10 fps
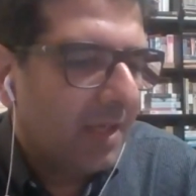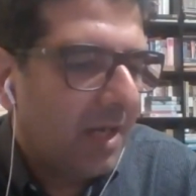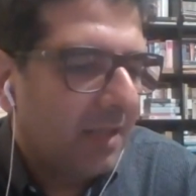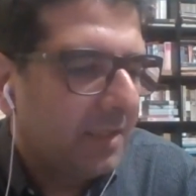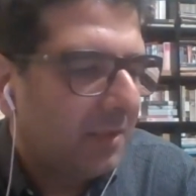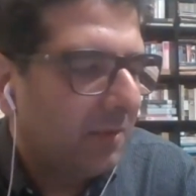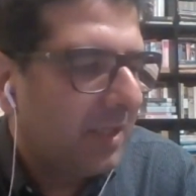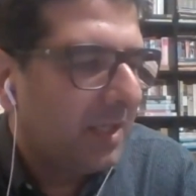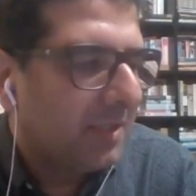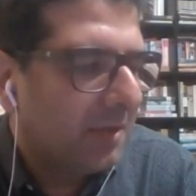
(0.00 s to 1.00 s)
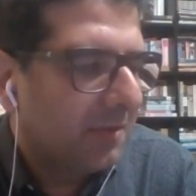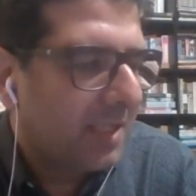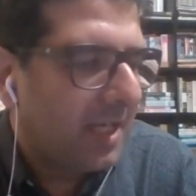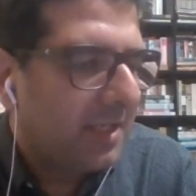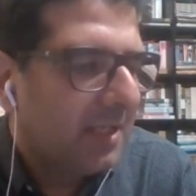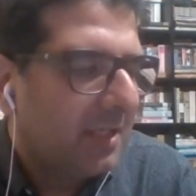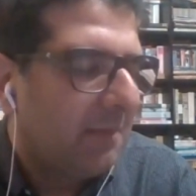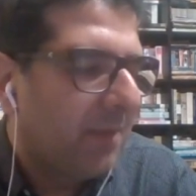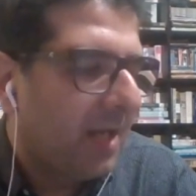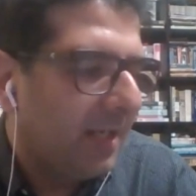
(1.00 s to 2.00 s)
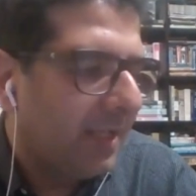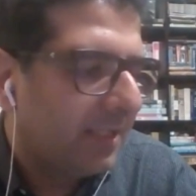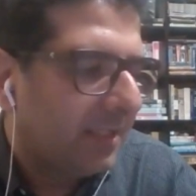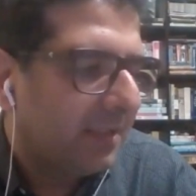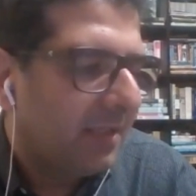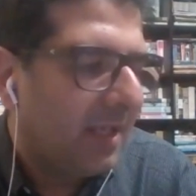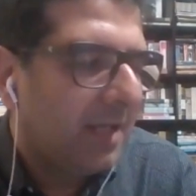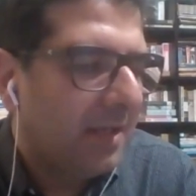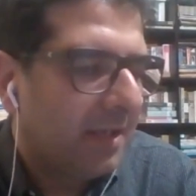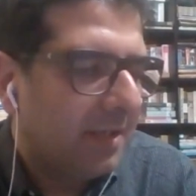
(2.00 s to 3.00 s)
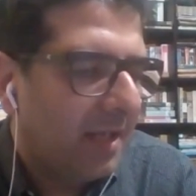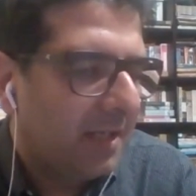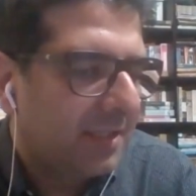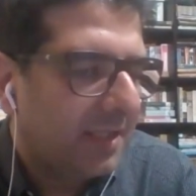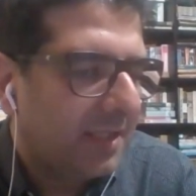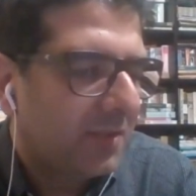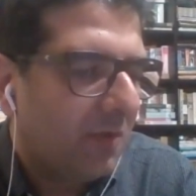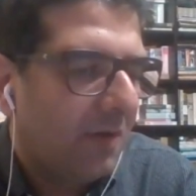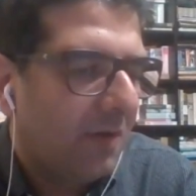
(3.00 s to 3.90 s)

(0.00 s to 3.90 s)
and the Rohingya Genocide Compilation and Analysis